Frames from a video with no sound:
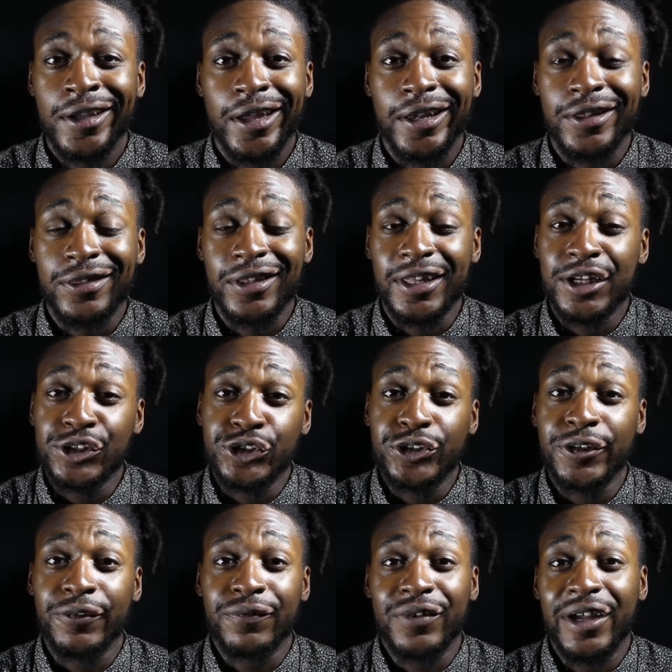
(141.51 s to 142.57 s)
Anything else
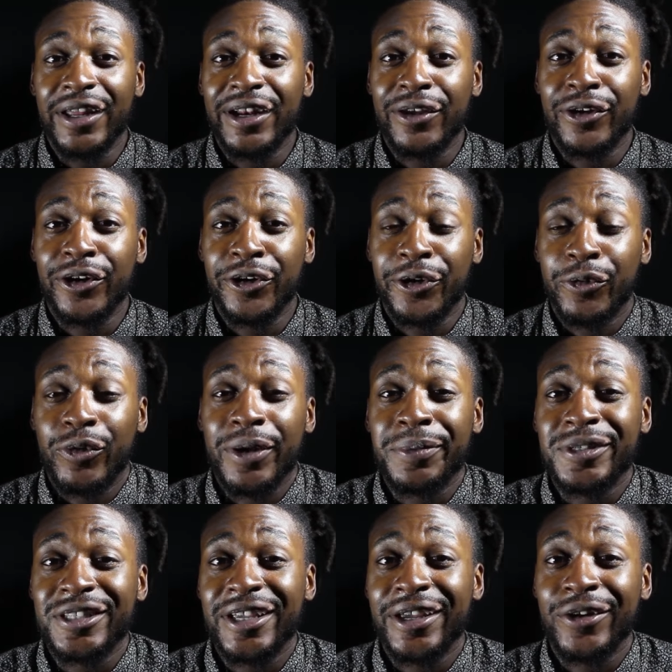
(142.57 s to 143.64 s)
you can find out on our
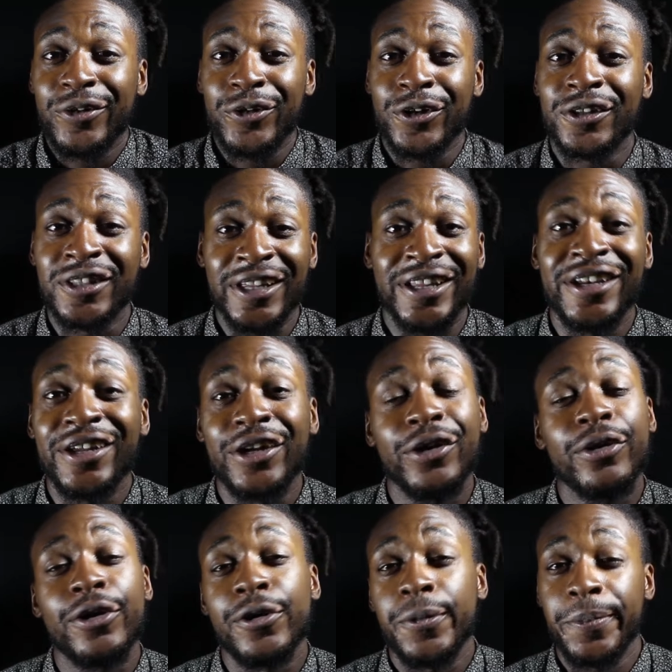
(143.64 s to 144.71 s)
website or on the
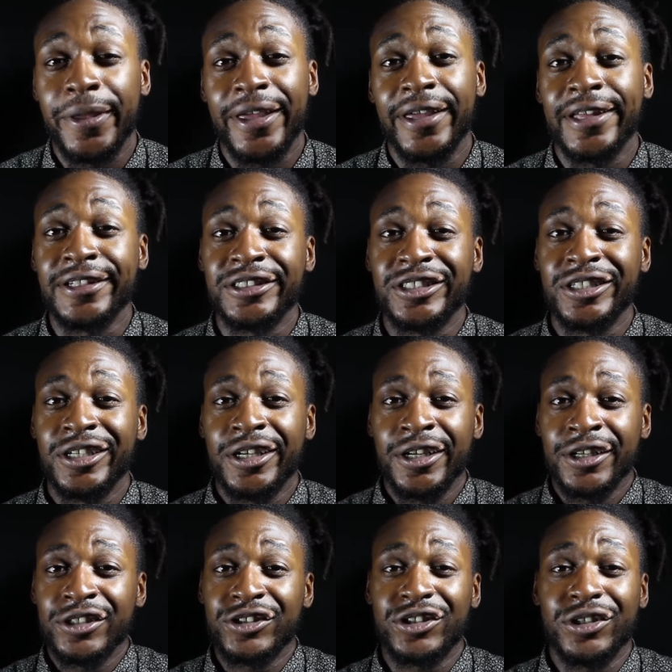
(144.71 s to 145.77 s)
Indiegogo page.
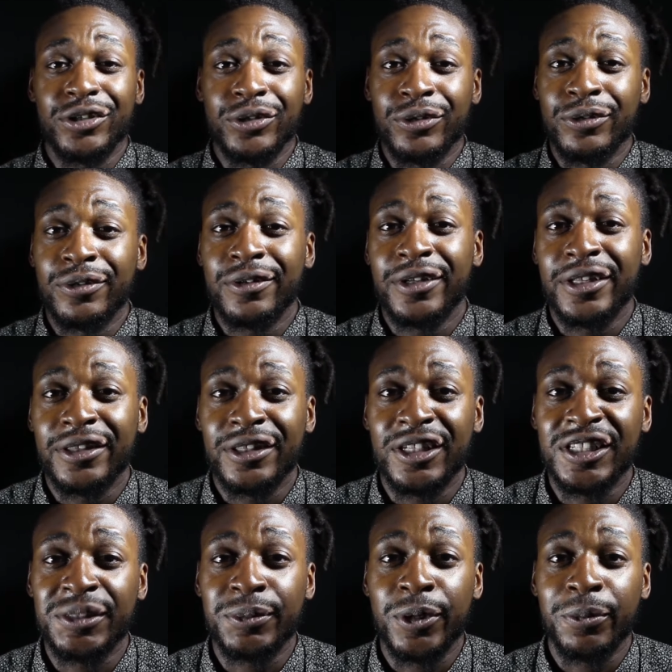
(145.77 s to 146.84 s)
So at
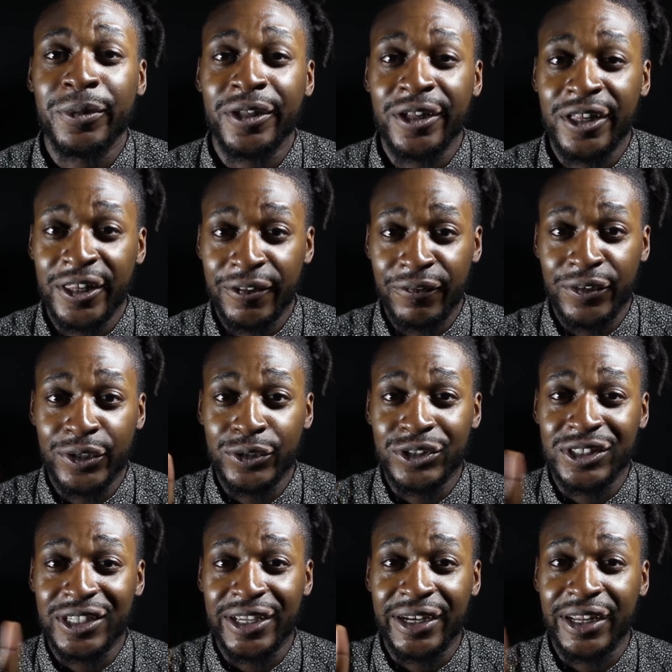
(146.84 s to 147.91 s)
this moment, Cliff
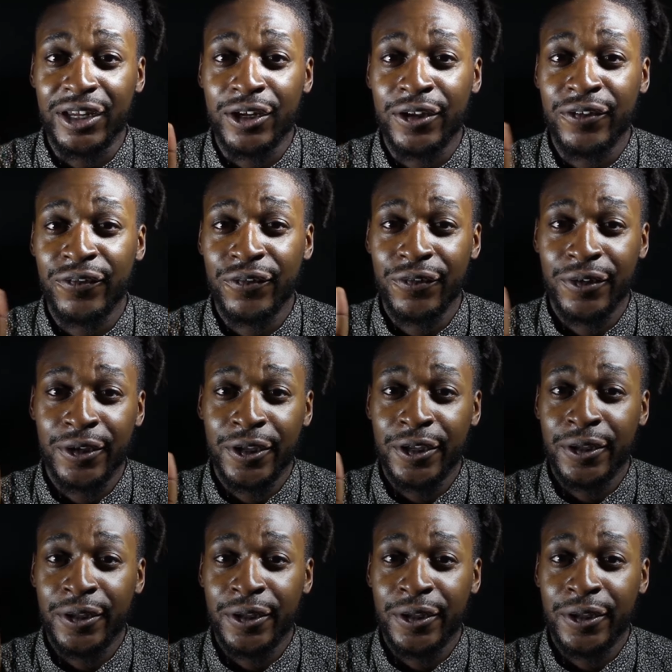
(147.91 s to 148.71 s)
Notez signing off.